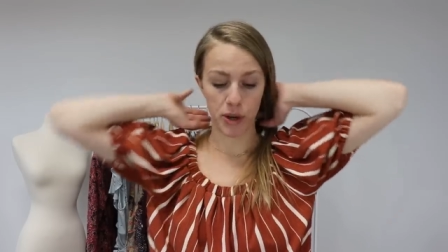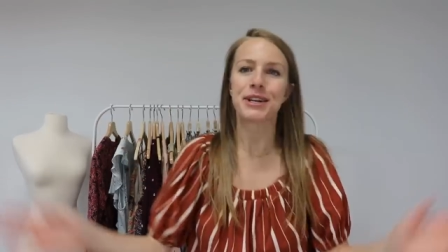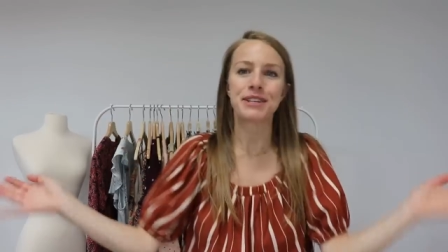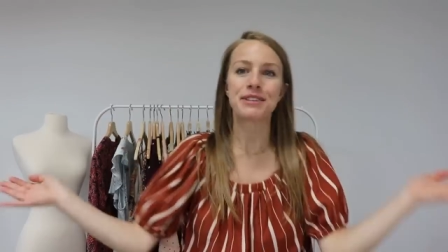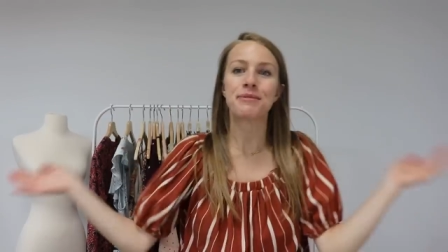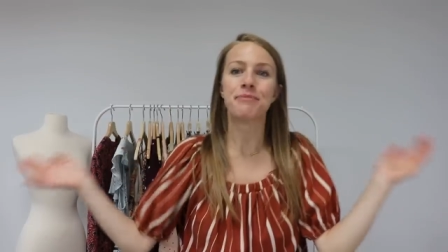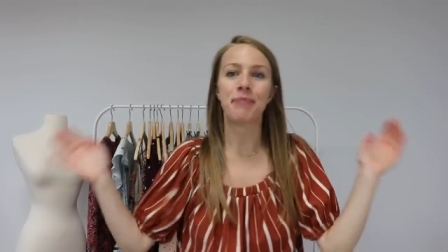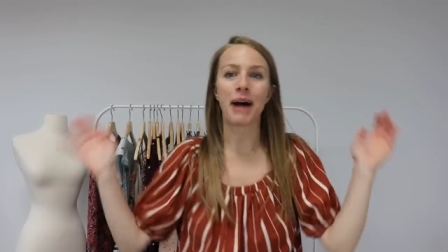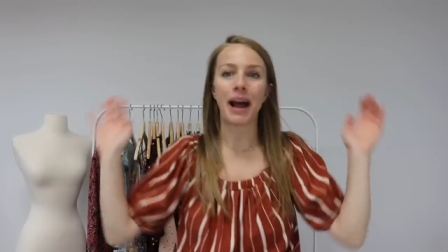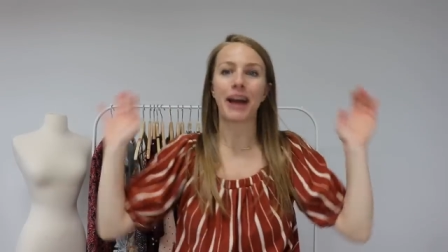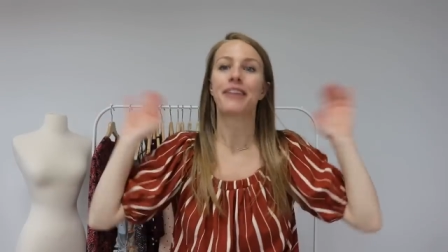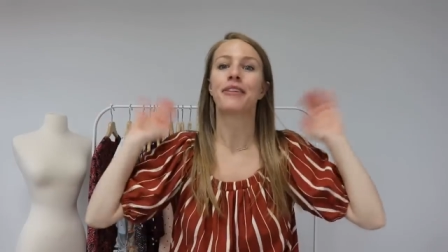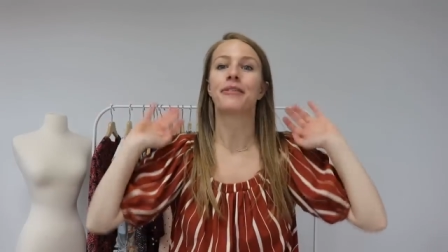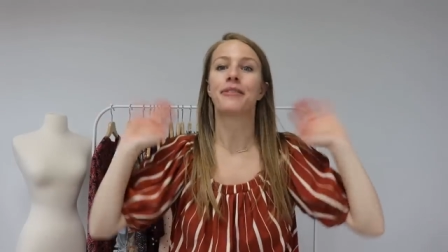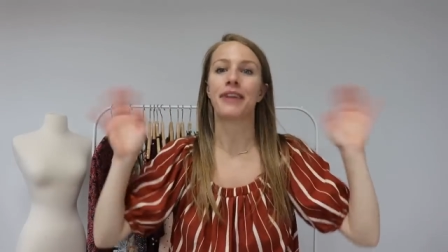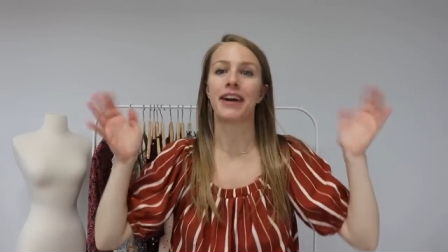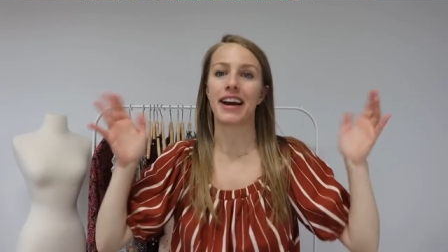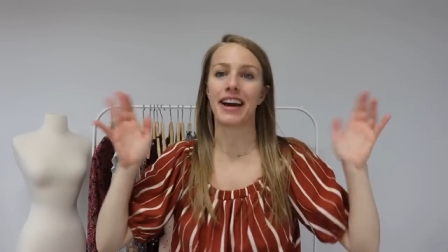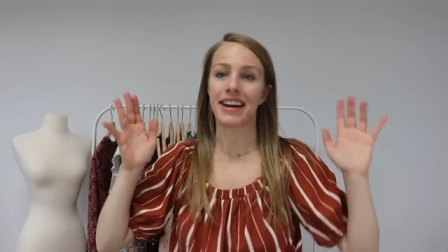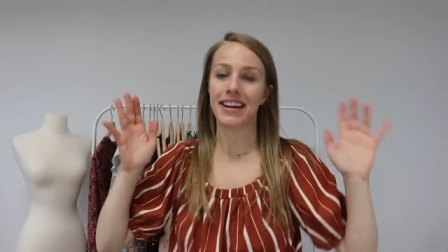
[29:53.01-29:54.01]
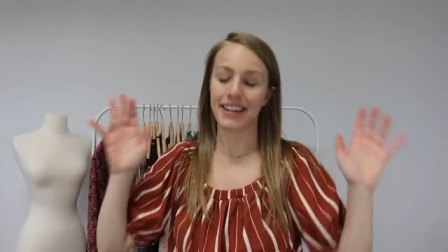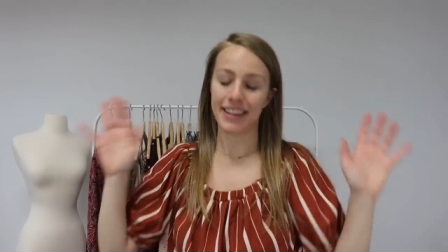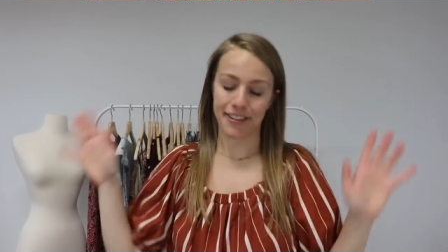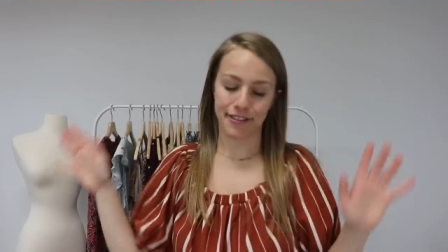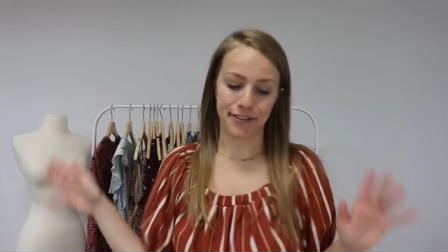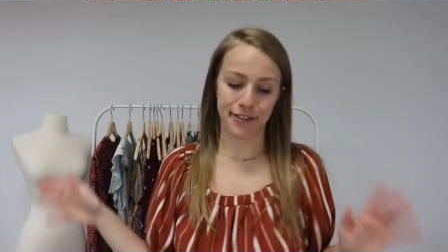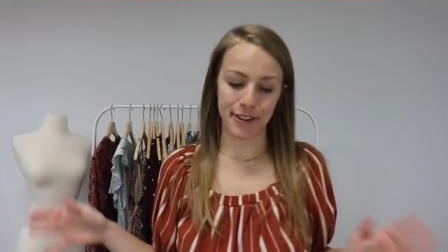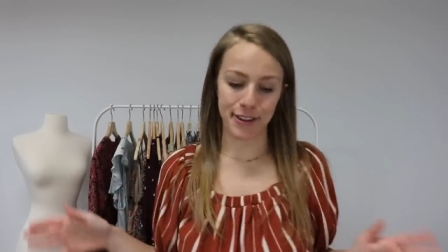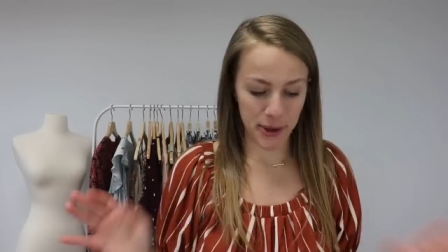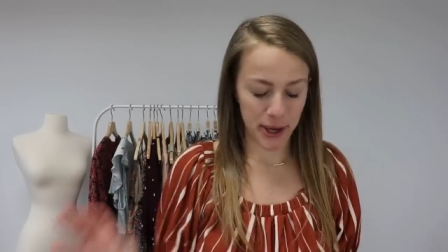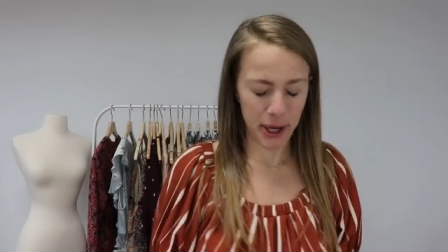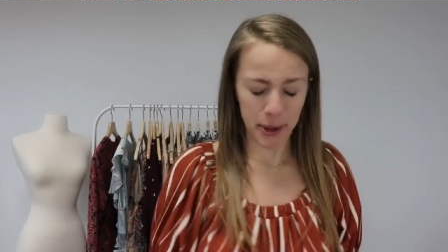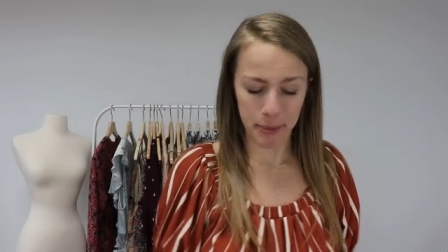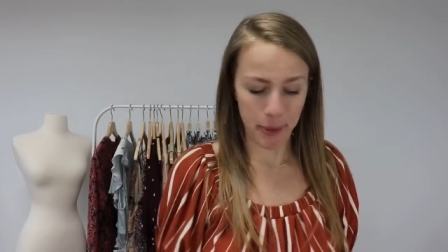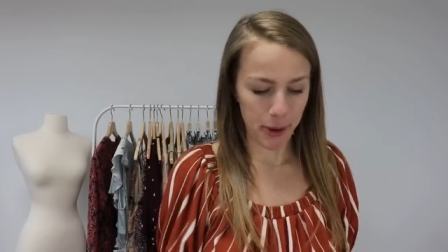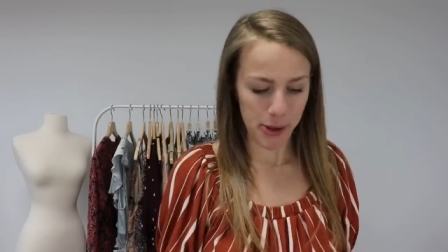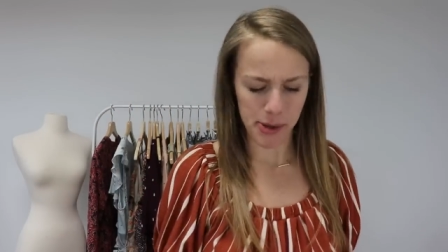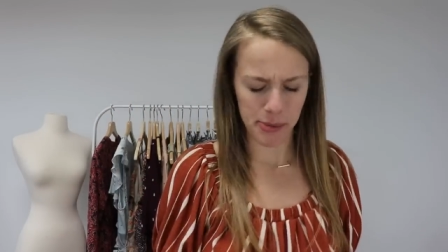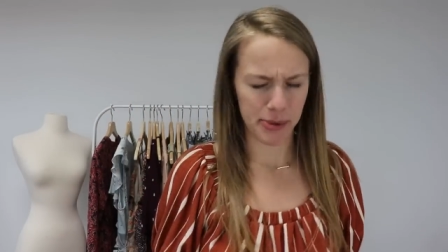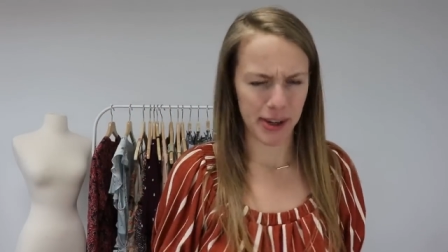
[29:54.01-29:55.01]
Which, by the way, if you hear
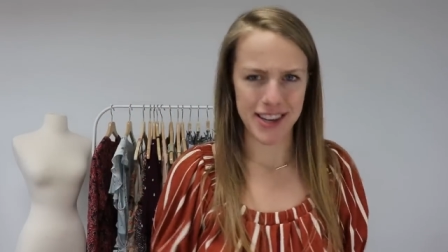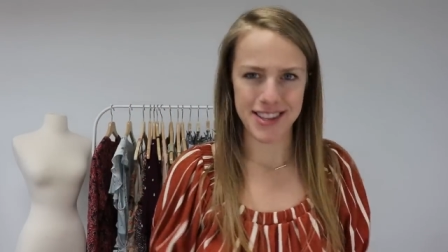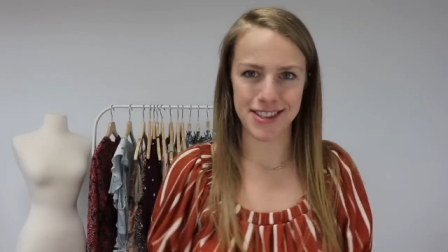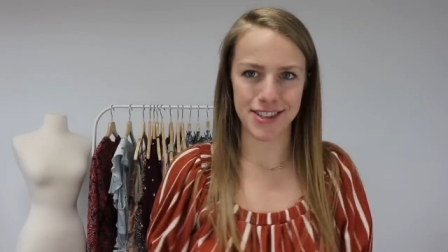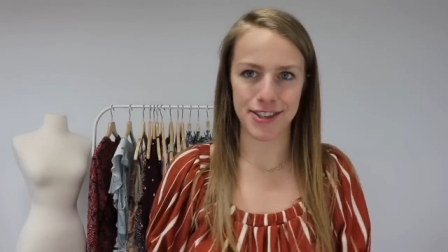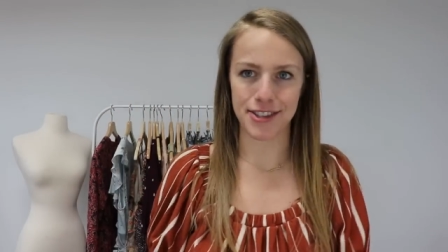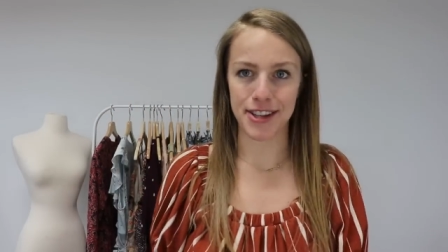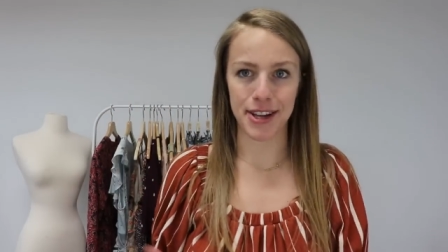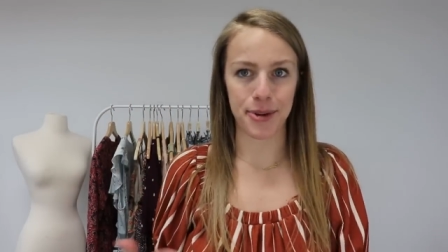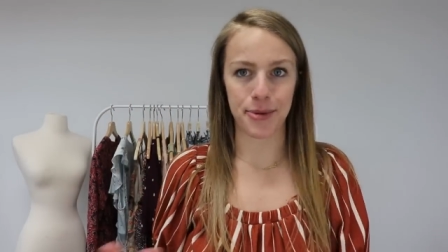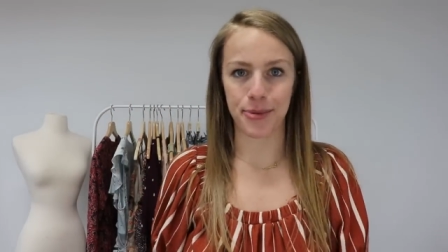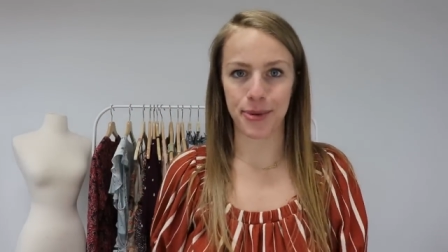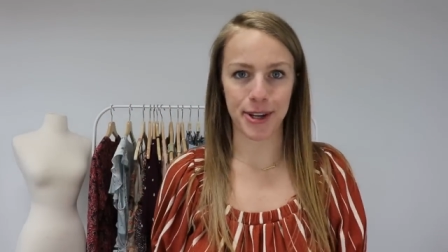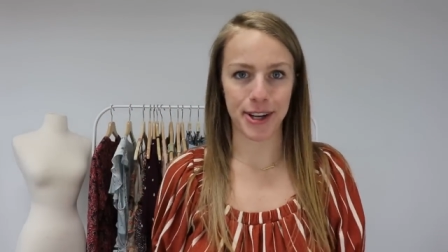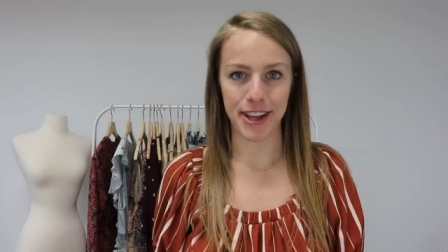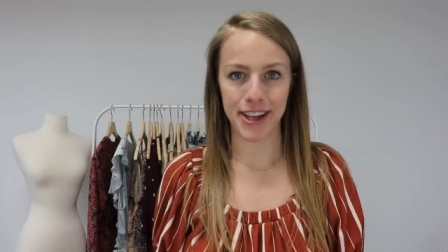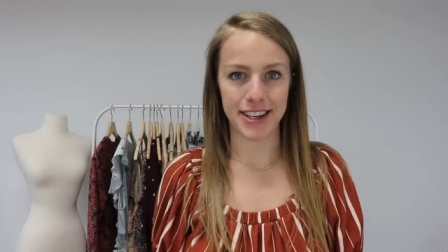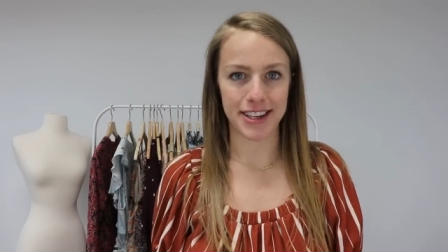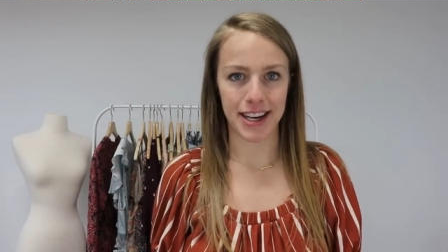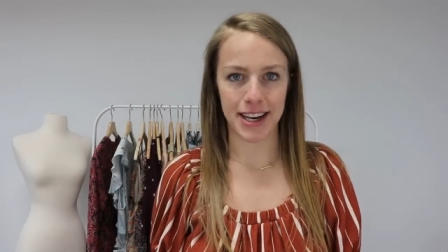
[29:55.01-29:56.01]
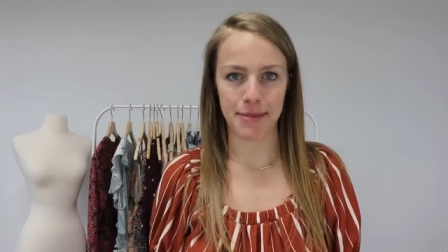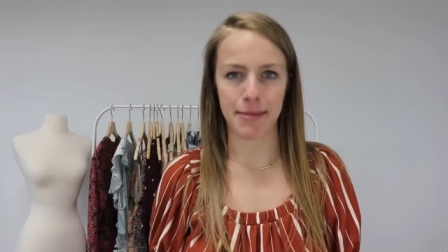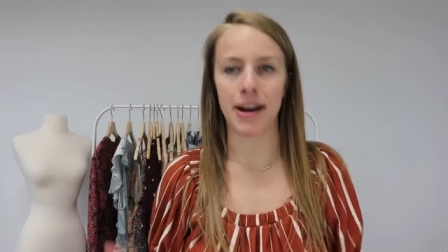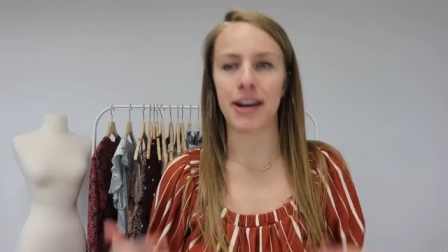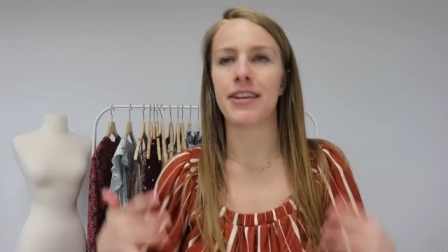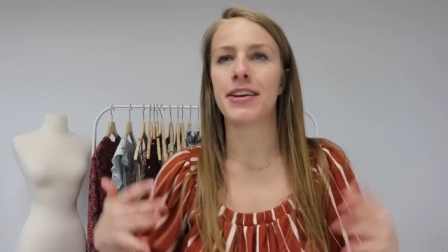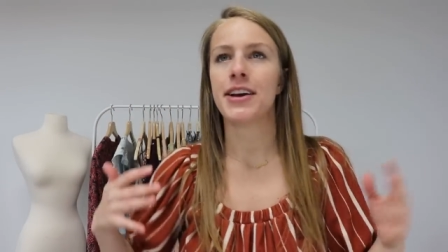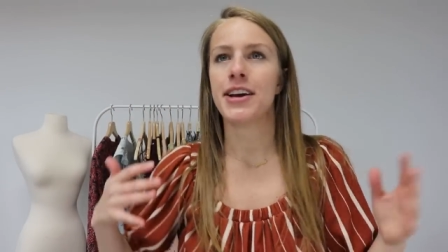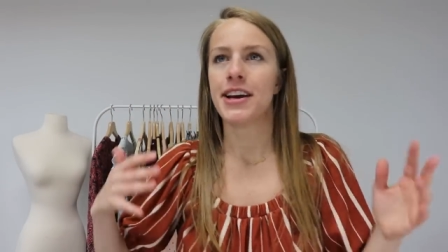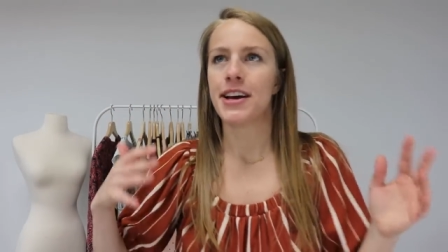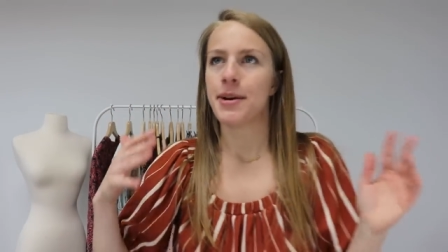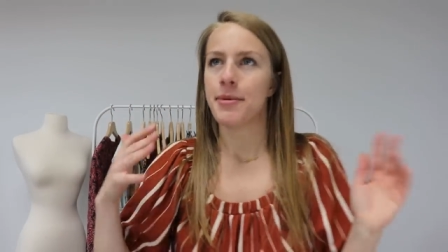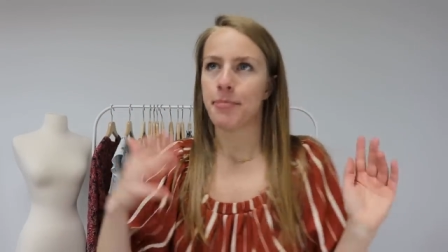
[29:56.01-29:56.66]
Bolo brands and you're like, what are they talking about?